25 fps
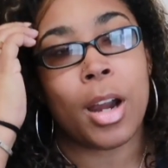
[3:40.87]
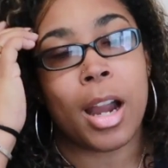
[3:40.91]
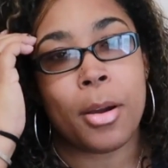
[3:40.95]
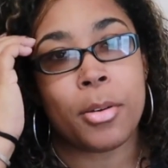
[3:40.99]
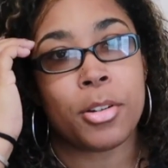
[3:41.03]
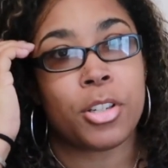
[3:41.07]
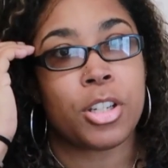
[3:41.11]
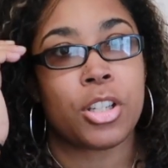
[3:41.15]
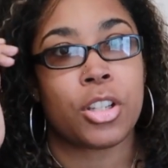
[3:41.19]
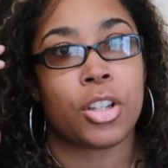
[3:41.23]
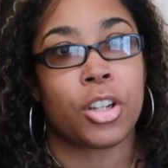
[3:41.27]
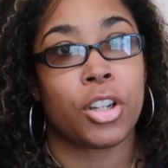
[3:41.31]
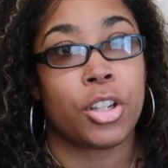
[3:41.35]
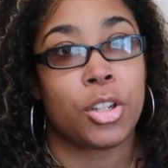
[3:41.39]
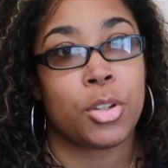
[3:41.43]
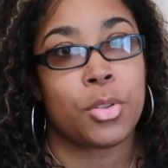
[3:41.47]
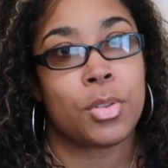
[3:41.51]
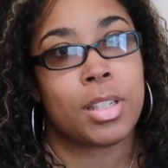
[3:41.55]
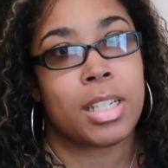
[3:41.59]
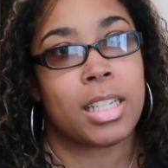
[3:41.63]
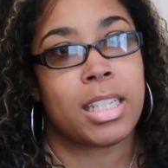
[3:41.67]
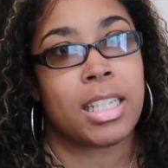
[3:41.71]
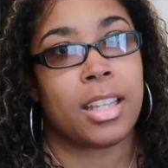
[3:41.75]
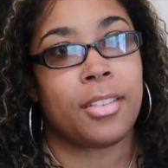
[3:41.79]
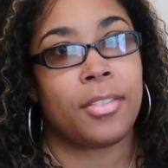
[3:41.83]
I was just gonna
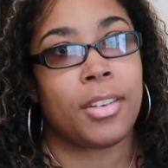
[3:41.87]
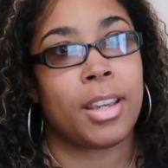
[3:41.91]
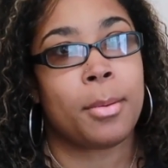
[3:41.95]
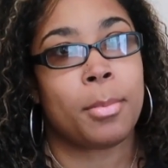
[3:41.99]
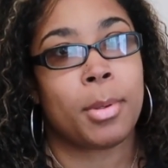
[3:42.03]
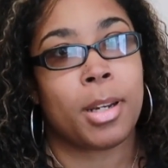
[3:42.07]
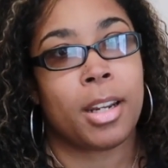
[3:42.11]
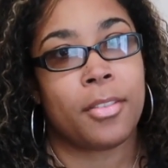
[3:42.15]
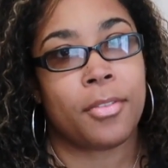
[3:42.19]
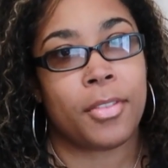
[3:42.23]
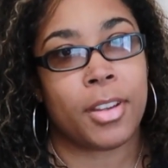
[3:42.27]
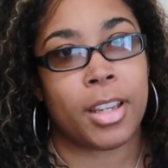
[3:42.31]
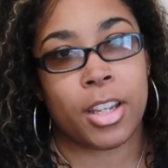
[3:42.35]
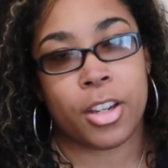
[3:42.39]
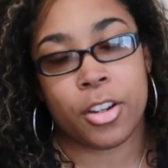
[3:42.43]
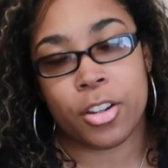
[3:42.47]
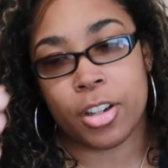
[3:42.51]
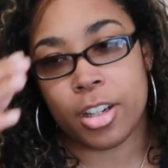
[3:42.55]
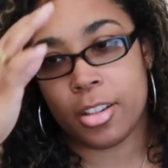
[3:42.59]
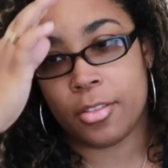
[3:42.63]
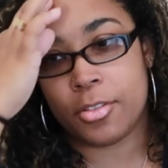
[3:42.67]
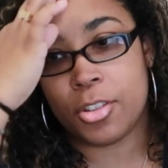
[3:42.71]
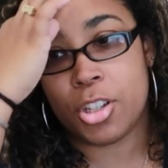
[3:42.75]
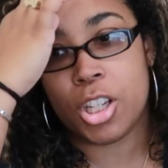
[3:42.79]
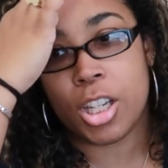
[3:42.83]
use the TV, but I
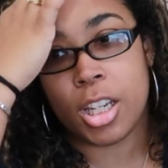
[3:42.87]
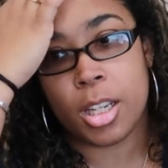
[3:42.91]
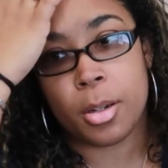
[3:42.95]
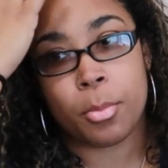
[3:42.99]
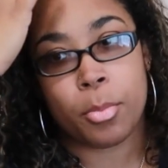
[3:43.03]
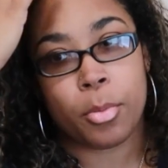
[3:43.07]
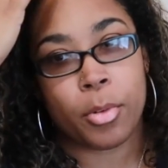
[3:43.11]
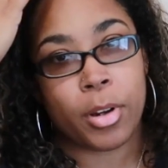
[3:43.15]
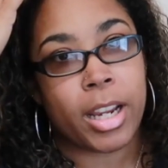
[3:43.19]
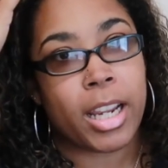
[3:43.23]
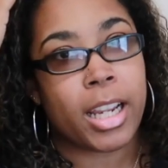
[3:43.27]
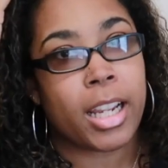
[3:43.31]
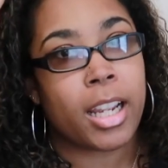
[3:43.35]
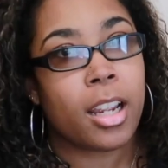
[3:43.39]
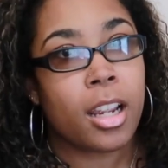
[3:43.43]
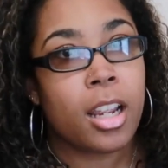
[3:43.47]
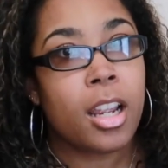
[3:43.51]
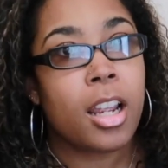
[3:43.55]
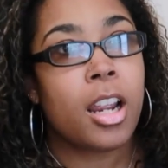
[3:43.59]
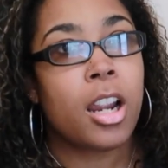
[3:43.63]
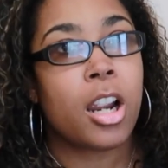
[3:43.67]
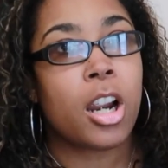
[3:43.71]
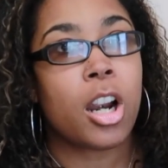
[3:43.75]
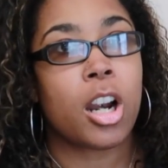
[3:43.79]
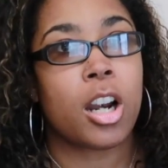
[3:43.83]
figured if she could bring
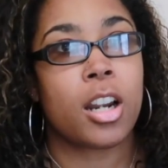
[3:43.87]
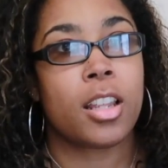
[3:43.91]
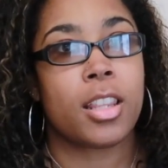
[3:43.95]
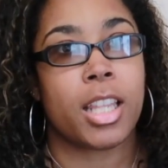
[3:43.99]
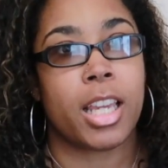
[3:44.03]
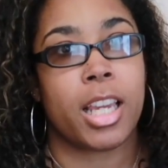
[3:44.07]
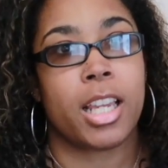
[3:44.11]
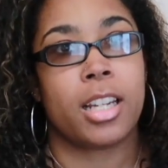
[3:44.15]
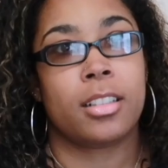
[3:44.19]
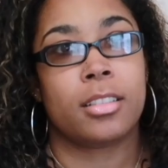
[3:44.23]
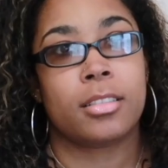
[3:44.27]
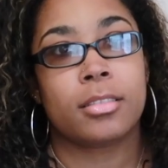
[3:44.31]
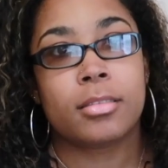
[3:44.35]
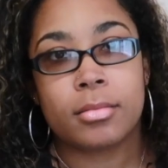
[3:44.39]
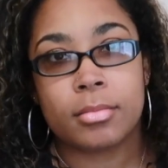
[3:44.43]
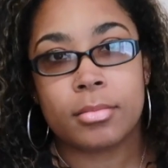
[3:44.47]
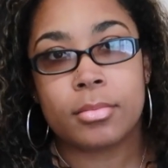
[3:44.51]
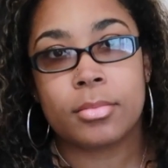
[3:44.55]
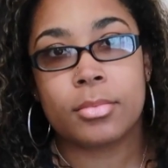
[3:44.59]
her, then,